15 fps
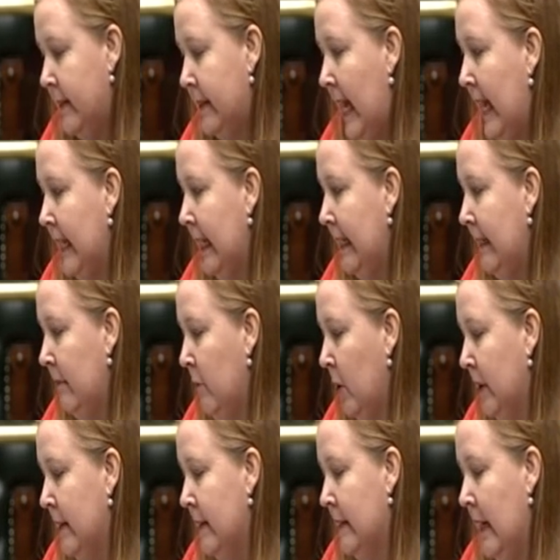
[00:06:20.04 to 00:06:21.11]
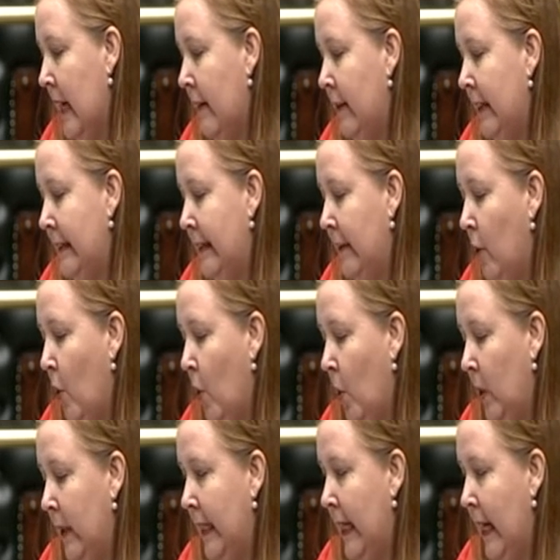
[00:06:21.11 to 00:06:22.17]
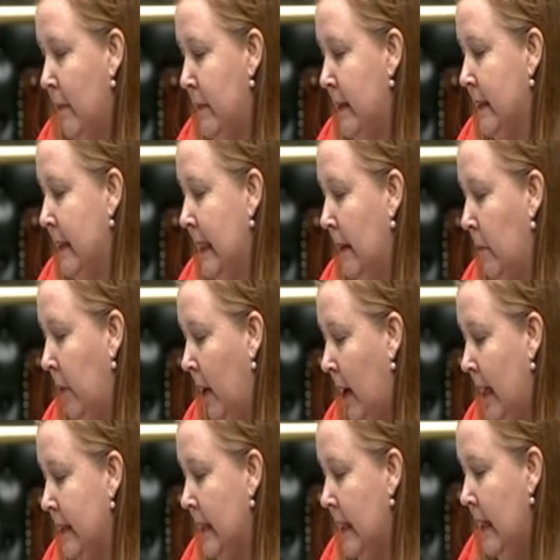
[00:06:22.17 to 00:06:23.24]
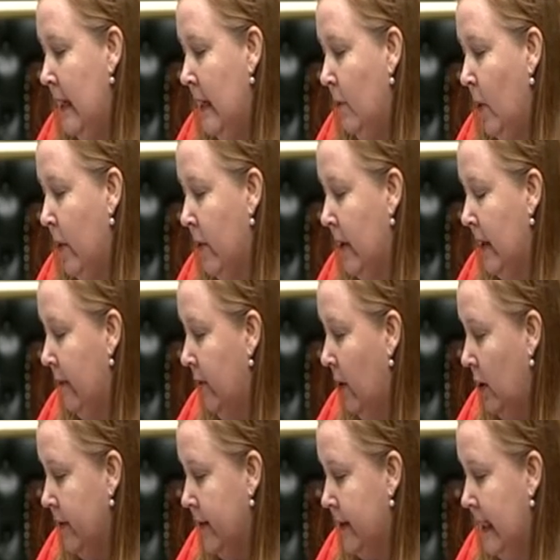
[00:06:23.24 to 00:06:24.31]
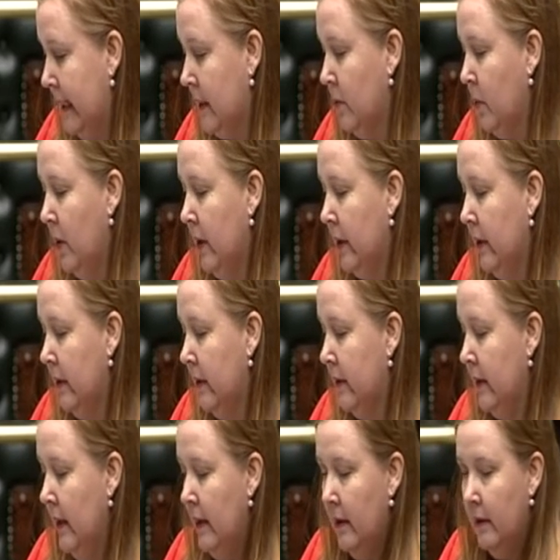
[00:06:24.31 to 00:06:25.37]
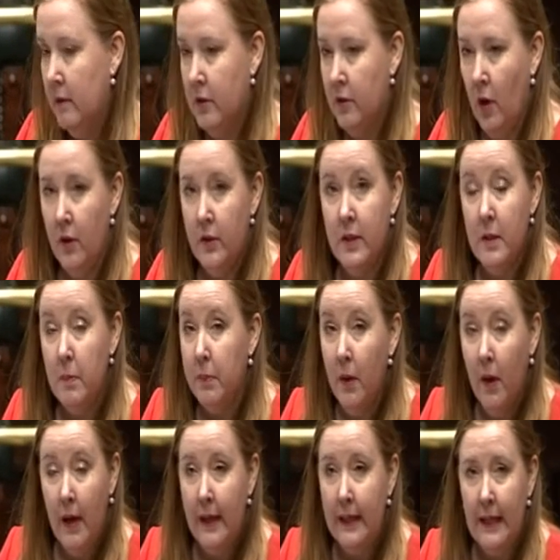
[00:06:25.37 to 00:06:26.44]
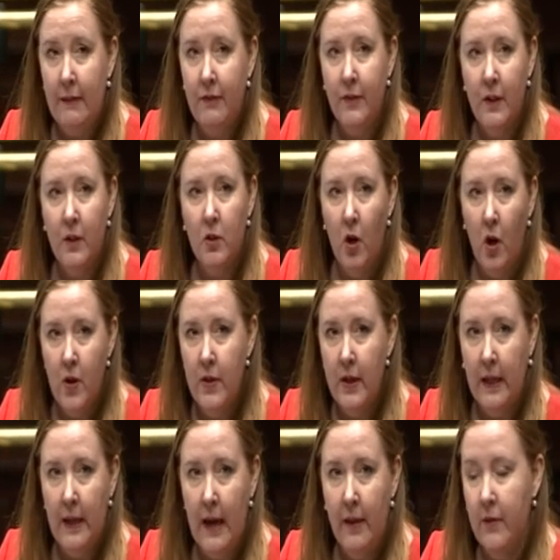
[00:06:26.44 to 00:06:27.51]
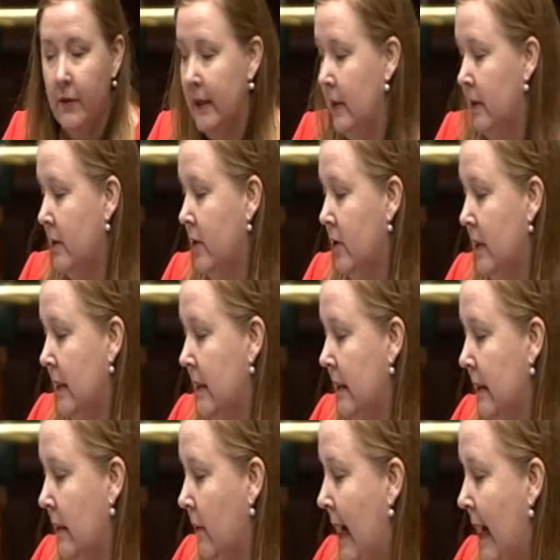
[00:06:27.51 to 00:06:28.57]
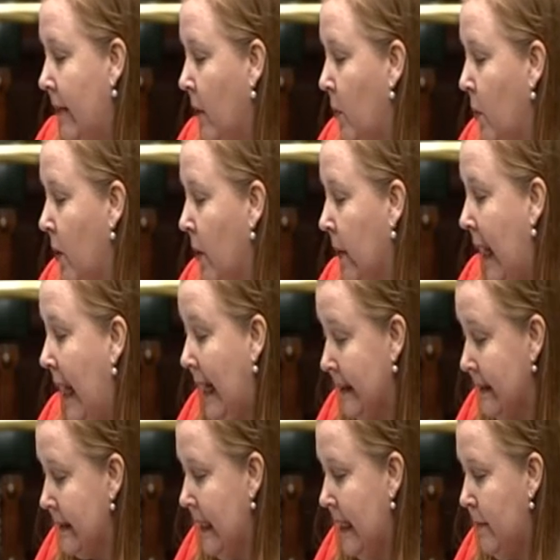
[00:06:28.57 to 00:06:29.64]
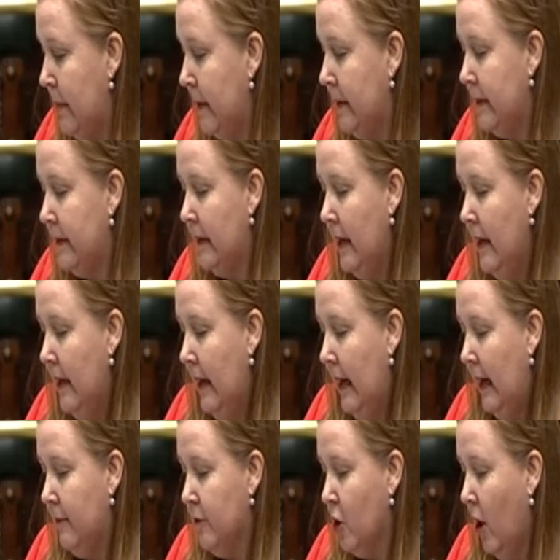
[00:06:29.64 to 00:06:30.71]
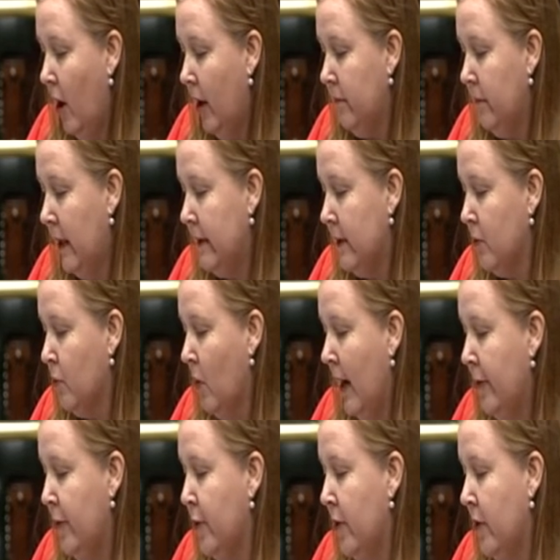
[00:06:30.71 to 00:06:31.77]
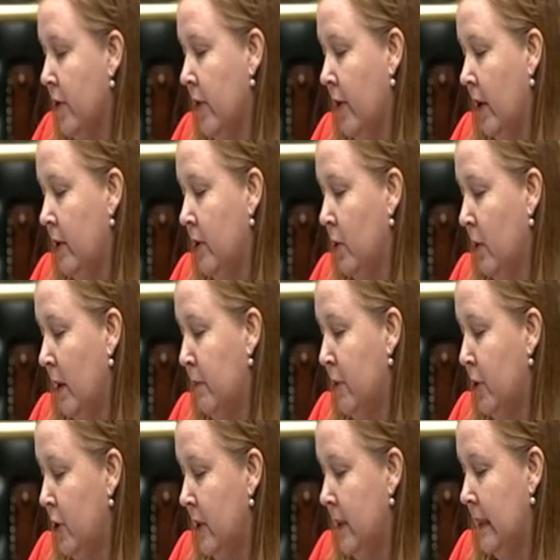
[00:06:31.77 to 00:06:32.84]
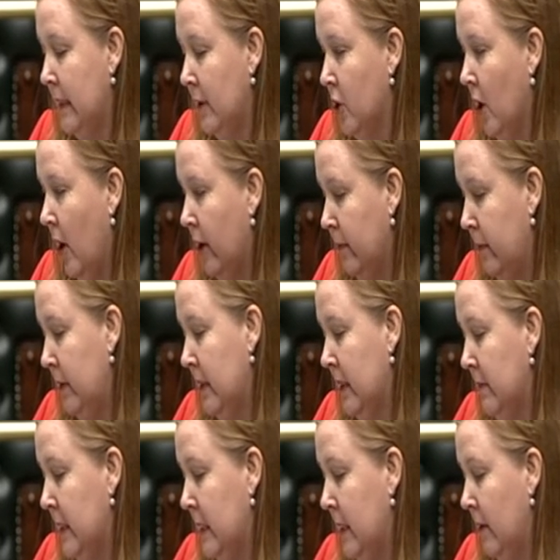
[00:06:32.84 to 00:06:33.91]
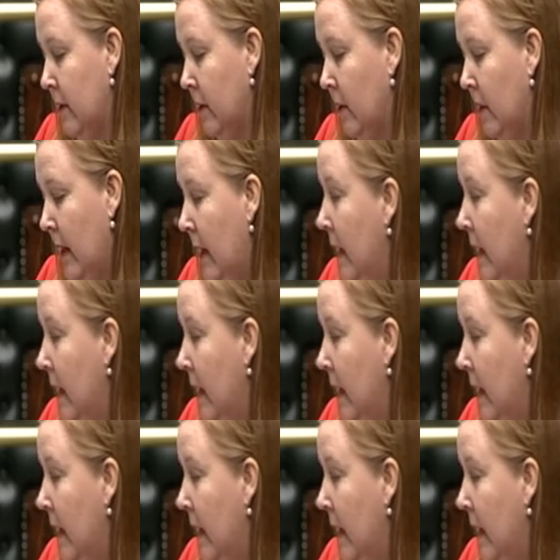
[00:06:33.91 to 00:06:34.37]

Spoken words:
Sadly, modern slavery is an all-encompassing blight, whether it involves sex workers, those supplying even the clothing and other industries around the world, housekeepers, childminders, right through to those who are producing child abuse material.